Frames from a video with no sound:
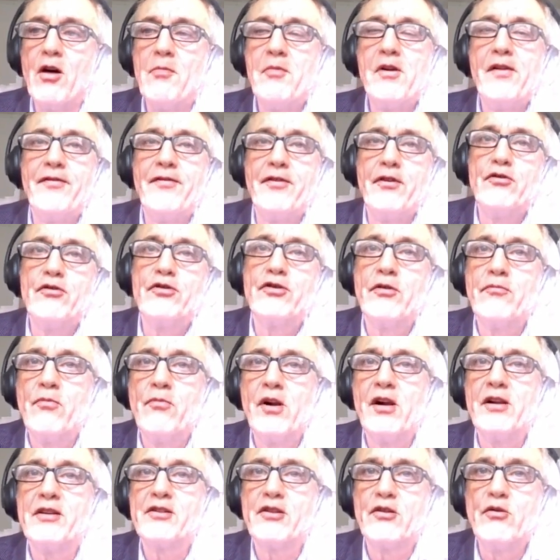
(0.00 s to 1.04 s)
normal
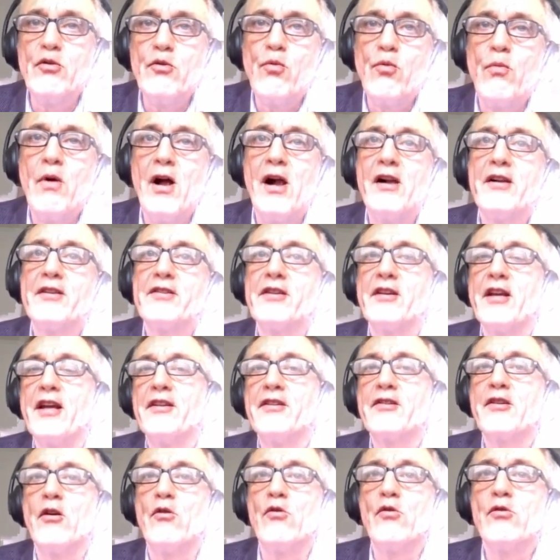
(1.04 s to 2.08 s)
fusion welds, good welds,
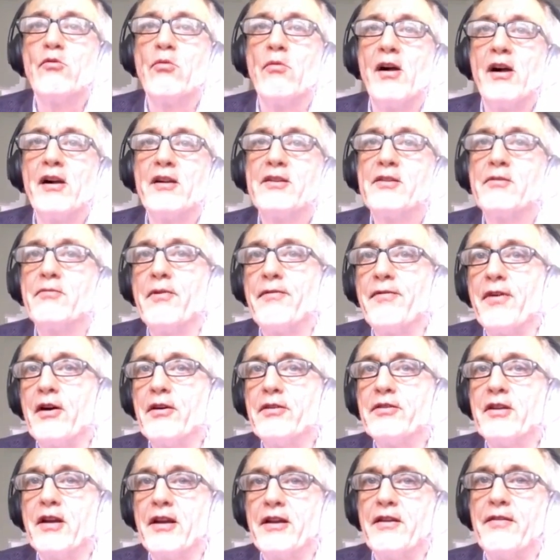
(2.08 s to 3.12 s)
and cold welds
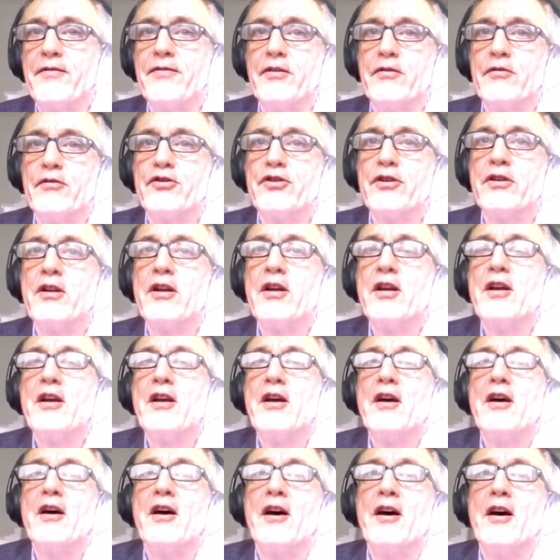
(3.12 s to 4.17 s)
without any fusion.
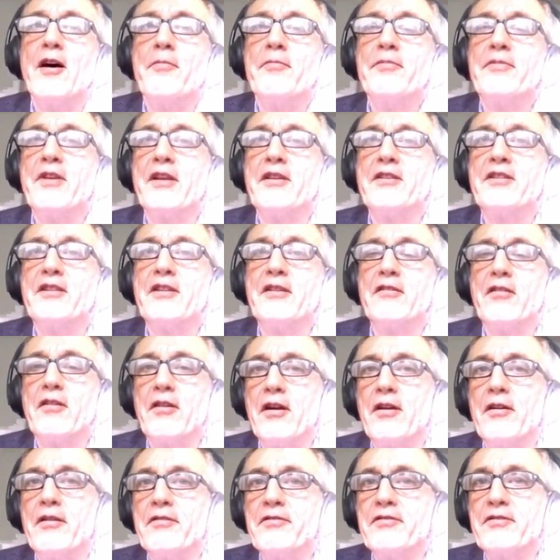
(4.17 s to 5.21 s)

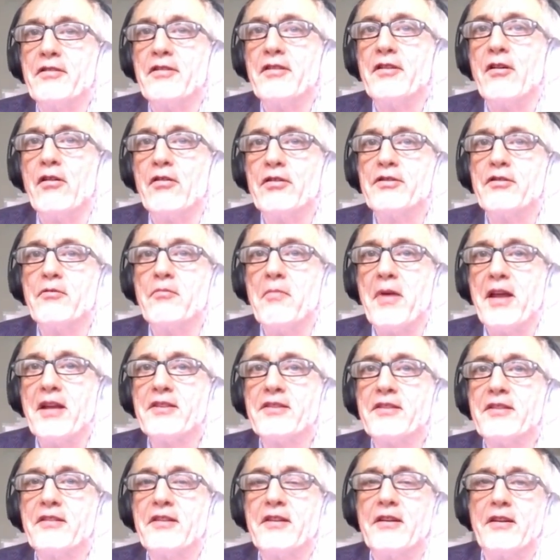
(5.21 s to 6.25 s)
That also
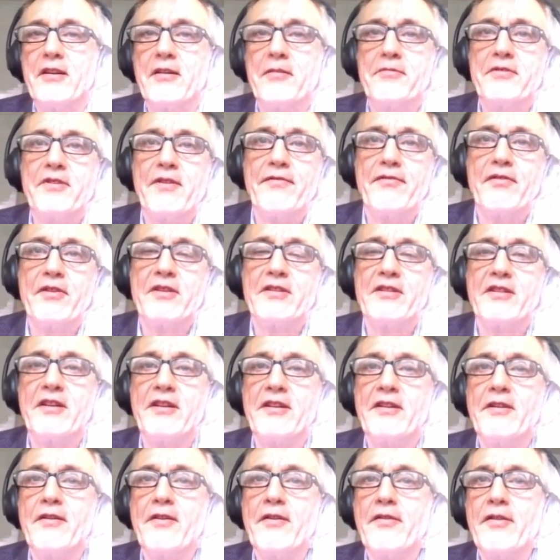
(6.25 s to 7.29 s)
makes a
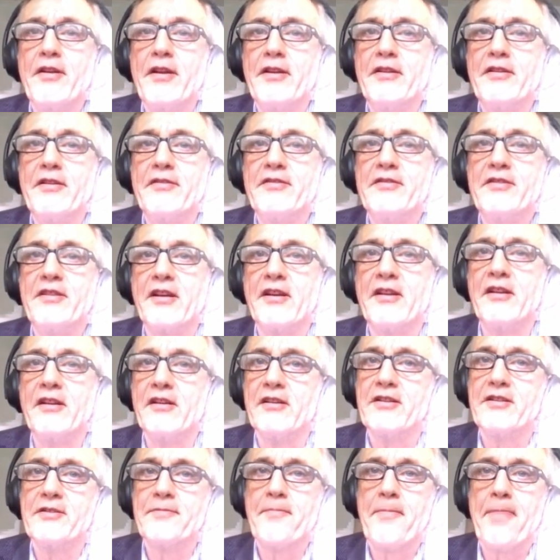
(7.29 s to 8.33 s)
difference in the
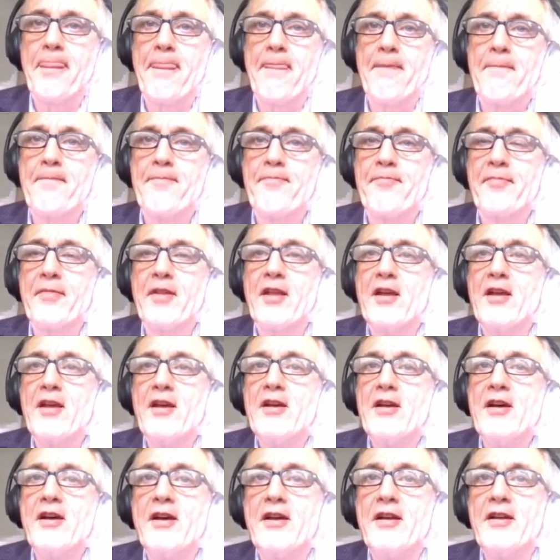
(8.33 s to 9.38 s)
signals.
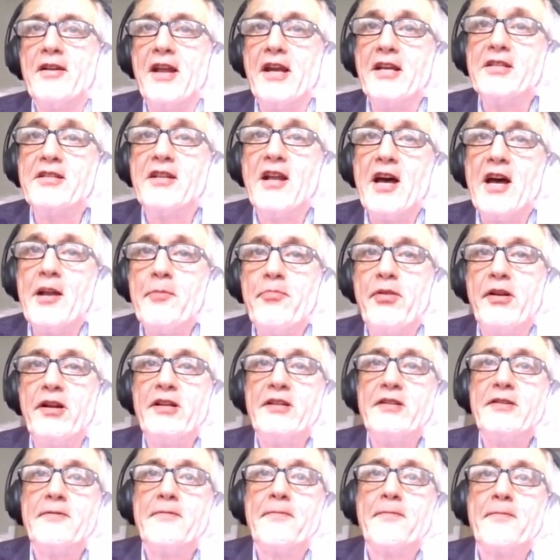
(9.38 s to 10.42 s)
Next slide,
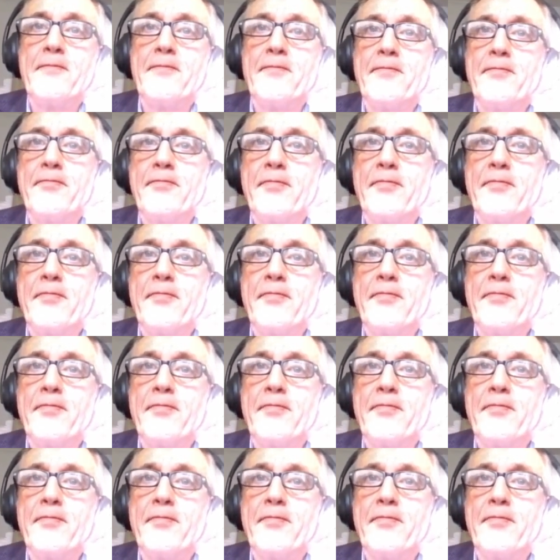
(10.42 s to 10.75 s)
please.